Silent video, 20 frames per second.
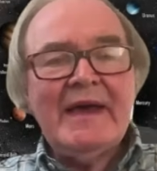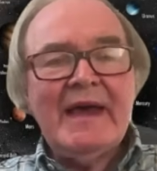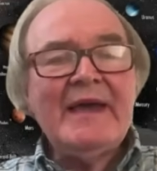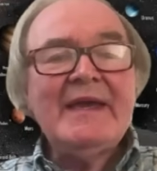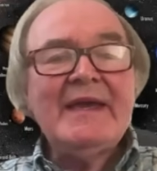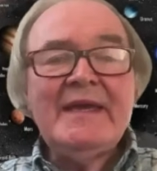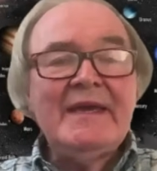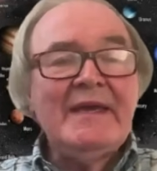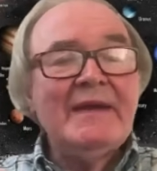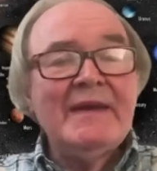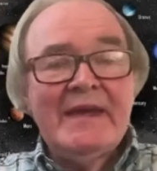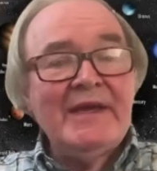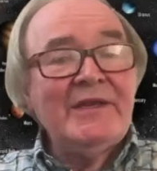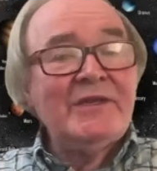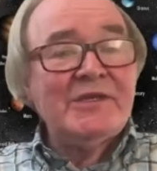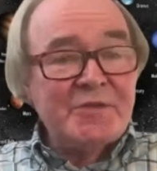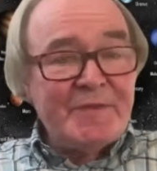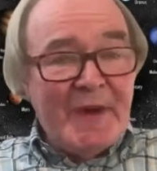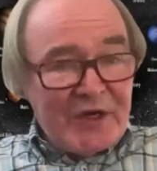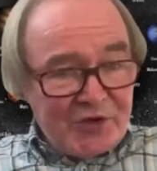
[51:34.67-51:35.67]
he
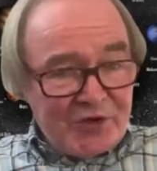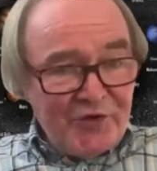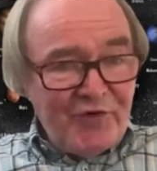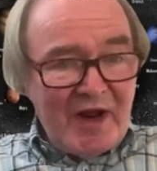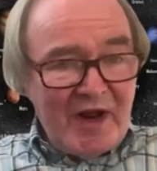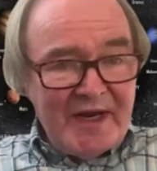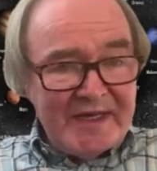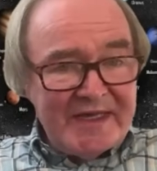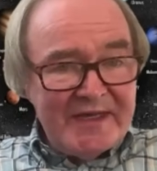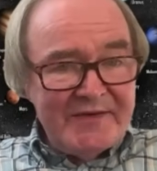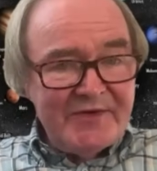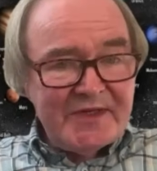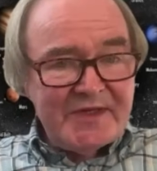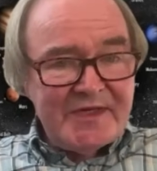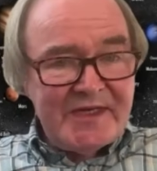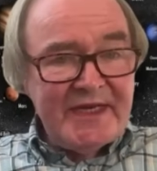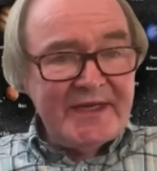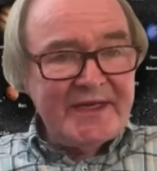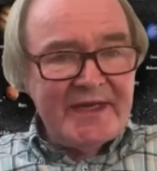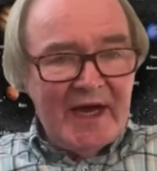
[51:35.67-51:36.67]
in special
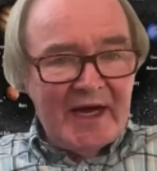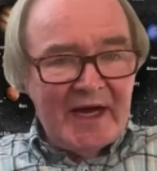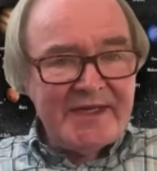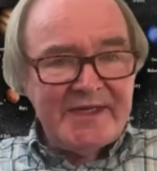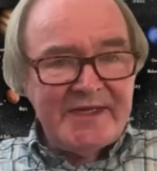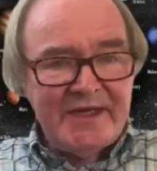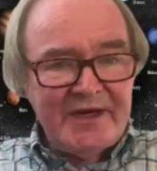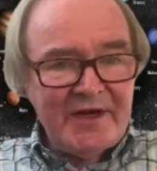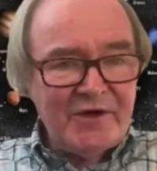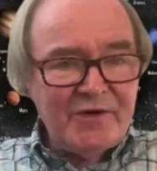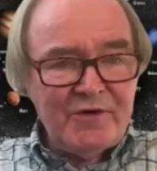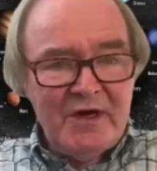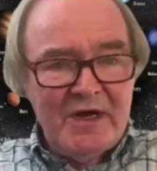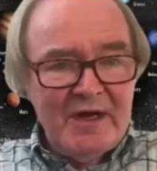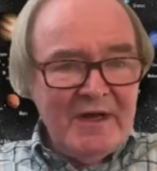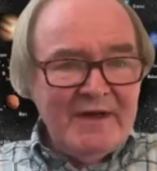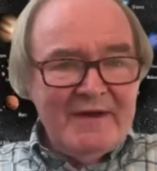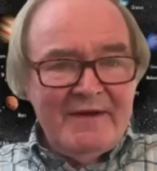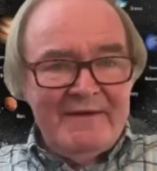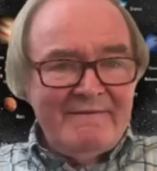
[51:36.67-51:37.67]
relativity in
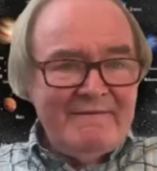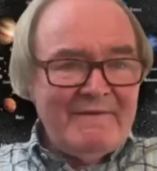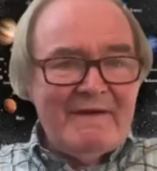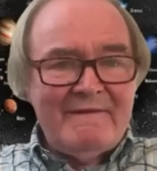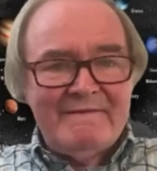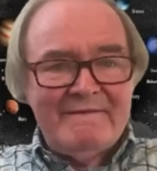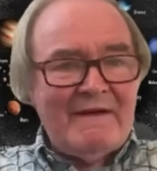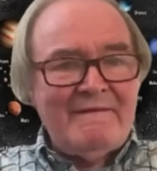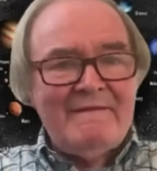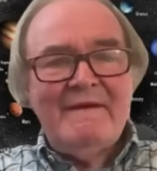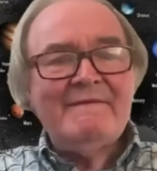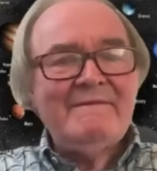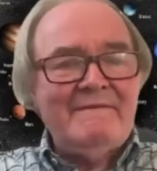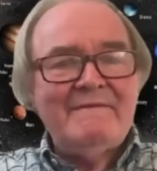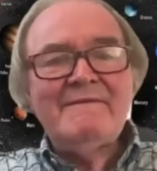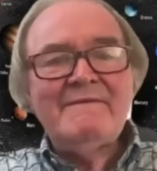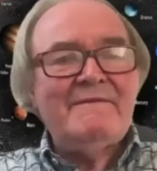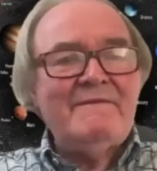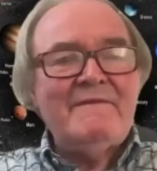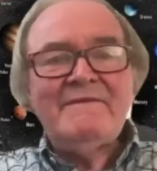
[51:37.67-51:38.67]

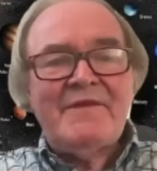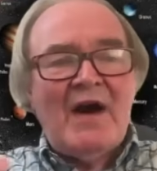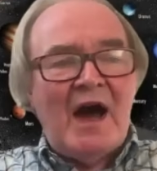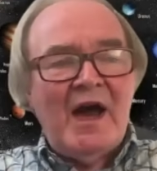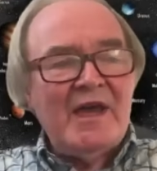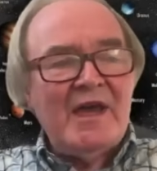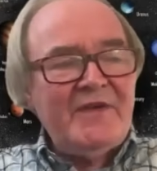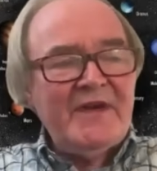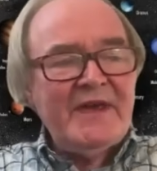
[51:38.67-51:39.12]
1905,